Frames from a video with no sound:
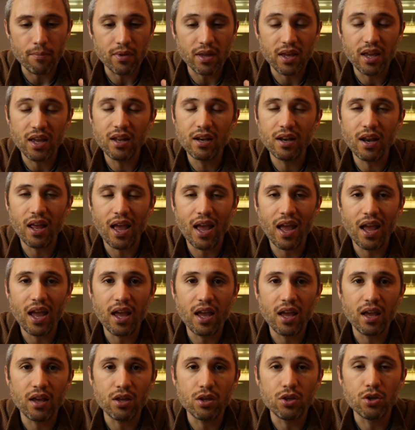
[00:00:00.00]
In
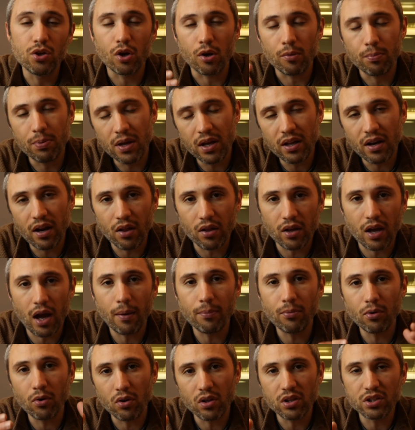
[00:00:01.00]
a European
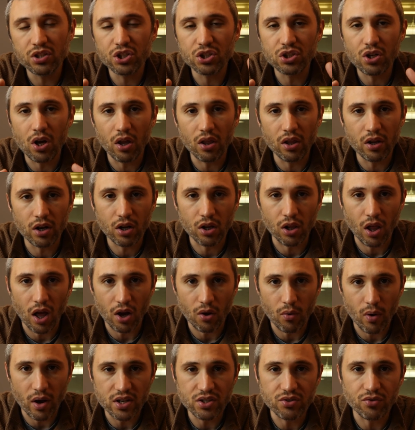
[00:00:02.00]
helicopter, or let's just call it a
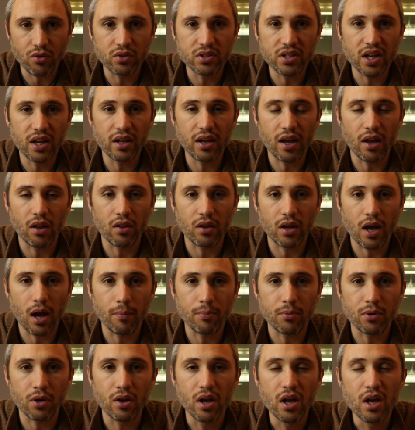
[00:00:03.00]
clockwise rotating
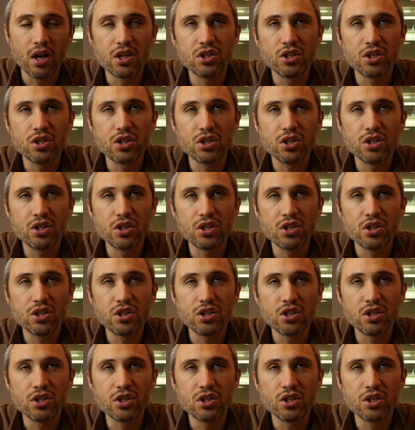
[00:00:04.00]
helicopter.